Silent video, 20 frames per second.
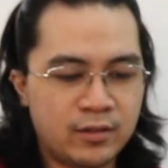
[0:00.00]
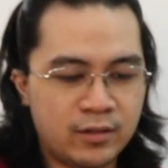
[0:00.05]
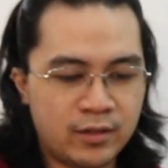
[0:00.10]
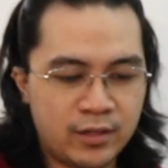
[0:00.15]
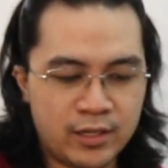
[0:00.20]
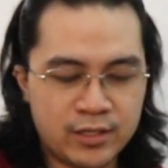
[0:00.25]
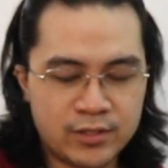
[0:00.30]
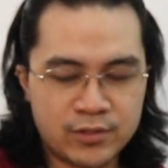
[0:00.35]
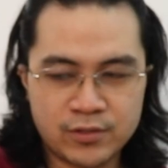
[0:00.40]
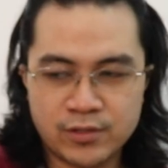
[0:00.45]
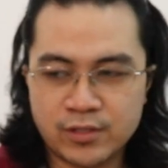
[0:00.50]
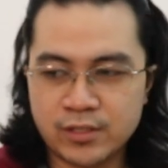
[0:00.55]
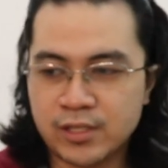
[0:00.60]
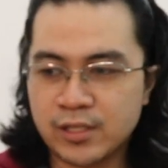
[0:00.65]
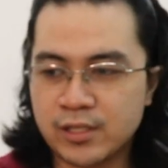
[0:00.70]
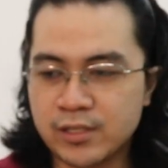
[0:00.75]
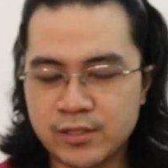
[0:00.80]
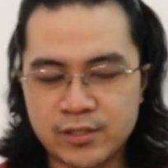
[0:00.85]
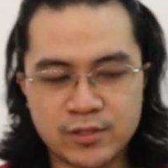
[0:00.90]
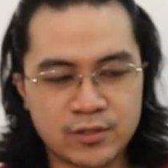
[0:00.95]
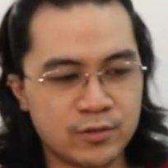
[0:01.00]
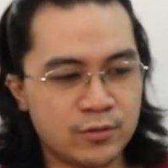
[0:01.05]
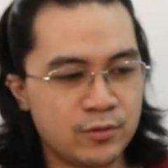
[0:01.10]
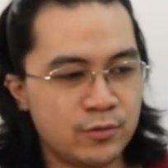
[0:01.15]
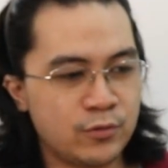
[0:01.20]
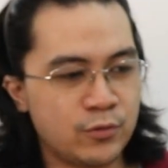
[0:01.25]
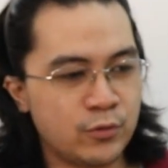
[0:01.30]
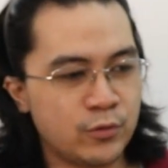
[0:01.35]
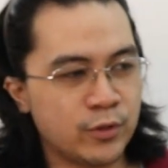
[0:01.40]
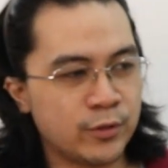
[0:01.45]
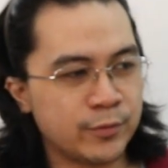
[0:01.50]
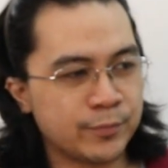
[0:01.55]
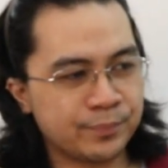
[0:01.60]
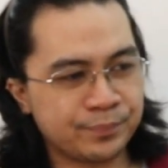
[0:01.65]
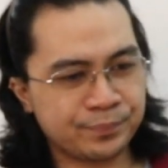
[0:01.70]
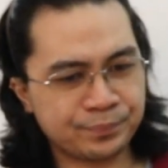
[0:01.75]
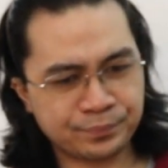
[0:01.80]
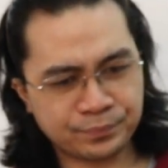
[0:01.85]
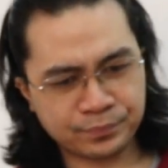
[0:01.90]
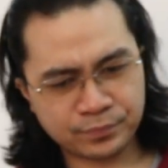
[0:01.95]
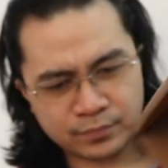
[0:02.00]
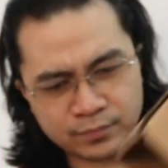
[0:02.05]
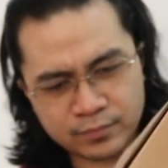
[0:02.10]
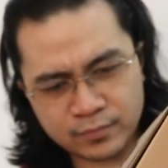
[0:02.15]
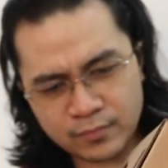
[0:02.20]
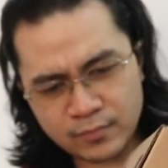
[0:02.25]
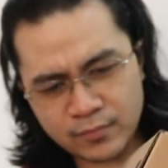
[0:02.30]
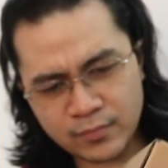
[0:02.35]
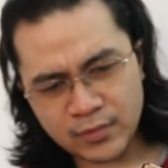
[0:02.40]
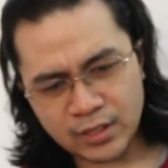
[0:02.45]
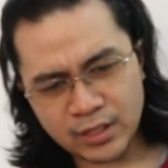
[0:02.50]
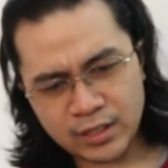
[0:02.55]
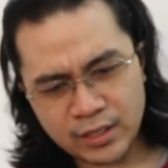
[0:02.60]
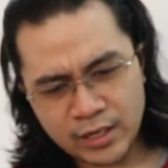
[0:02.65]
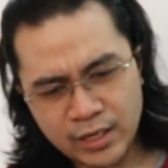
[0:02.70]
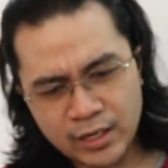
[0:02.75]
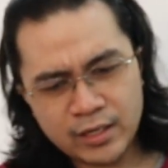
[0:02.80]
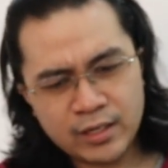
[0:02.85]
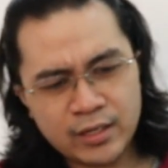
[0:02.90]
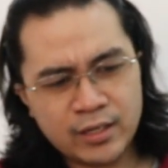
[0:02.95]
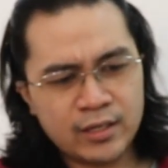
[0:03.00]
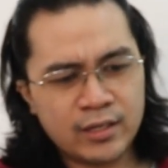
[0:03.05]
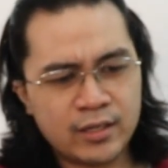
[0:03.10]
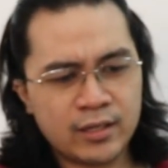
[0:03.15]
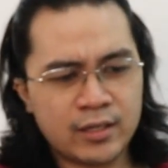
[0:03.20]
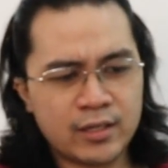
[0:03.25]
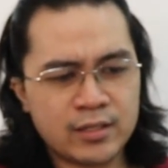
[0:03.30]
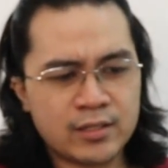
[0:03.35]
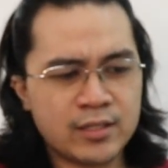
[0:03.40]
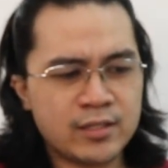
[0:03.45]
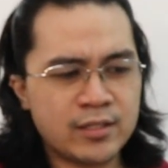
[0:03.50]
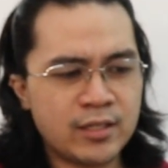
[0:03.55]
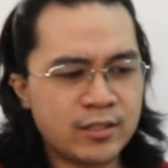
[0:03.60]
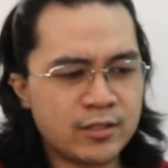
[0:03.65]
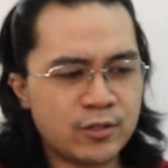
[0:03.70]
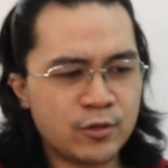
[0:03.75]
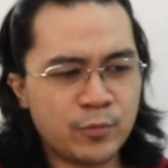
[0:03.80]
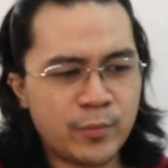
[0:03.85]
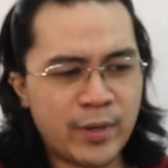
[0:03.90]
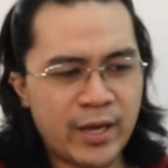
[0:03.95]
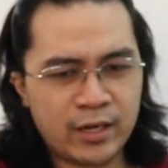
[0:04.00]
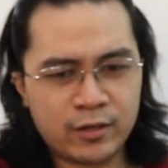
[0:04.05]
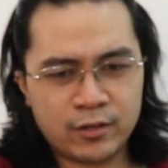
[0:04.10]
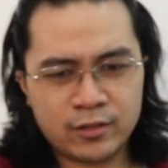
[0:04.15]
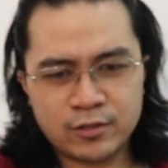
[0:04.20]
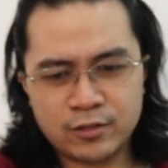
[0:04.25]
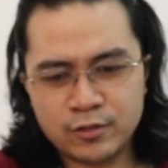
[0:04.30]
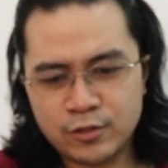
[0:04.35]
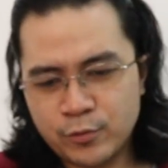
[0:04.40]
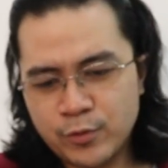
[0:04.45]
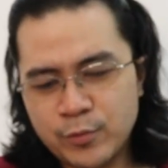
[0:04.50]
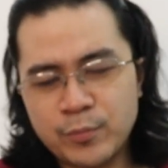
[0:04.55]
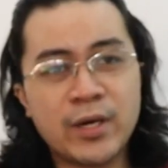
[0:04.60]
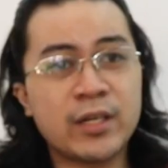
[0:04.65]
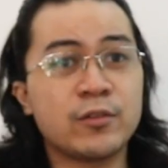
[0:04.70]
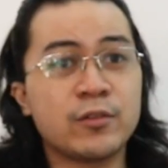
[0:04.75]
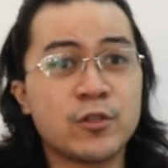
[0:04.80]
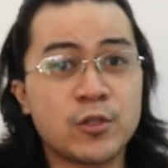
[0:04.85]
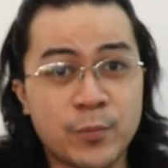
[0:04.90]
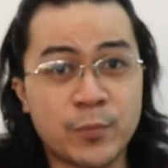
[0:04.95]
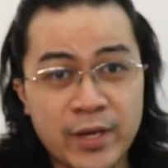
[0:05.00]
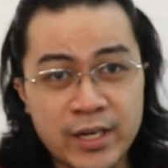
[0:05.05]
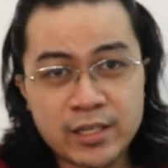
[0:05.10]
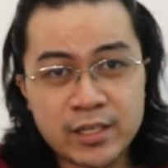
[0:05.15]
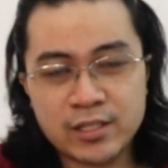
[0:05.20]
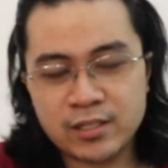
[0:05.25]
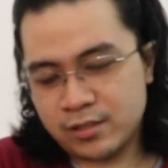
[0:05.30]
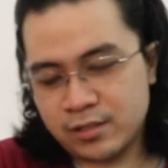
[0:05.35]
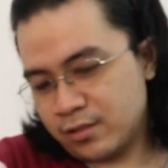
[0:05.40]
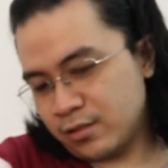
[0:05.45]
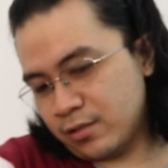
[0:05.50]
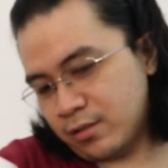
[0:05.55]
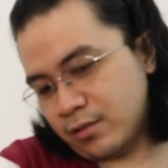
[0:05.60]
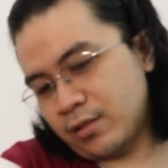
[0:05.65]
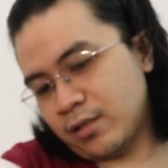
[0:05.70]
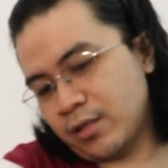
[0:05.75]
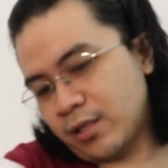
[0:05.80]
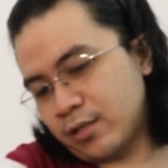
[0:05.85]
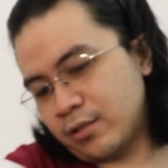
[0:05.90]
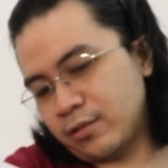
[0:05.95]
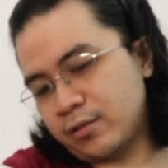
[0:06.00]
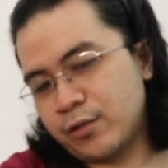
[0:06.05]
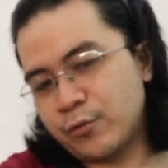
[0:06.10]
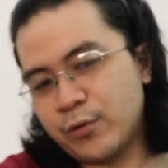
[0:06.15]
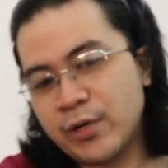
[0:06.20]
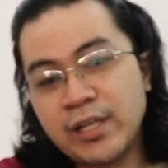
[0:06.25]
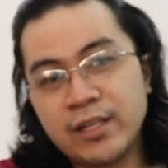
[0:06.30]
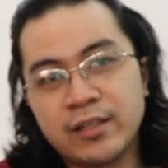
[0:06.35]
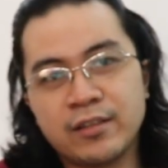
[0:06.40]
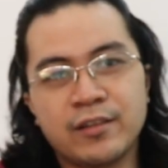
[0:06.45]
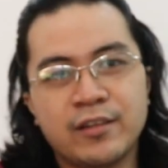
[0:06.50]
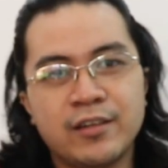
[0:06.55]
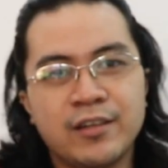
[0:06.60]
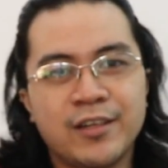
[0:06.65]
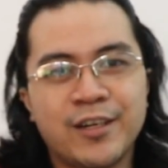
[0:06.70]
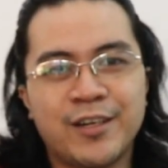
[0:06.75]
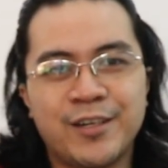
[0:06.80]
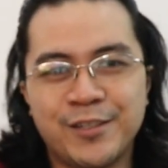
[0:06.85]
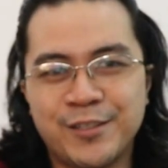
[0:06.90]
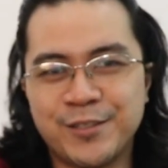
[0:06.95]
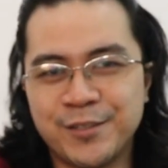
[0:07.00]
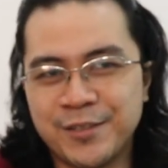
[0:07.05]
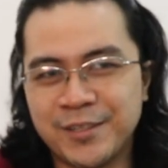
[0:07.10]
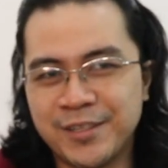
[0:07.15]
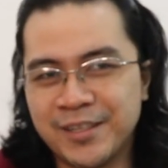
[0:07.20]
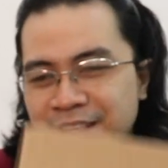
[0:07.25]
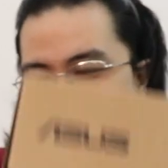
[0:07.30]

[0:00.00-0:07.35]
ASUS sells. So yeah, I guess that's it. So going back to specs, I got derailed earlier during